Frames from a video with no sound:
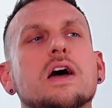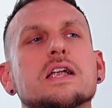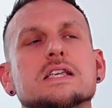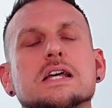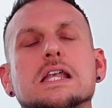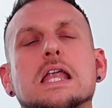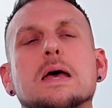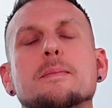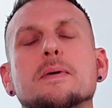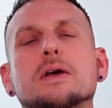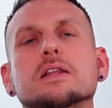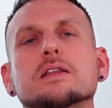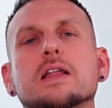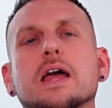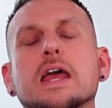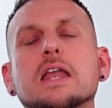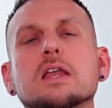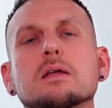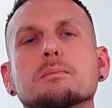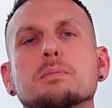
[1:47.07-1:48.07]
that dynamic
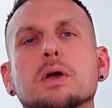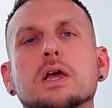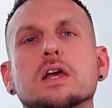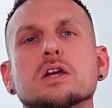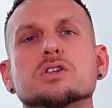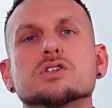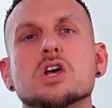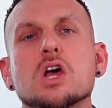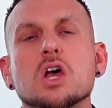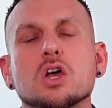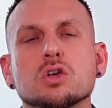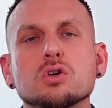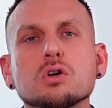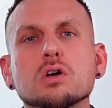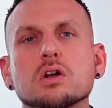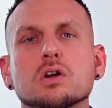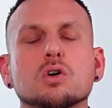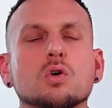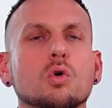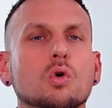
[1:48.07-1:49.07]
landing page, you
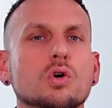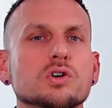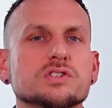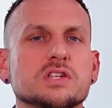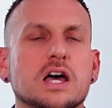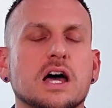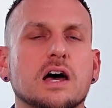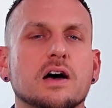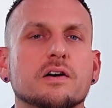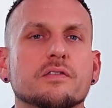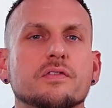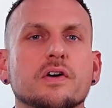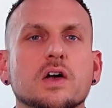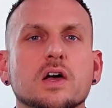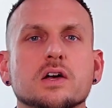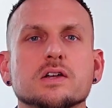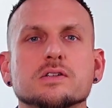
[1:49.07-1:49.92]
can of course have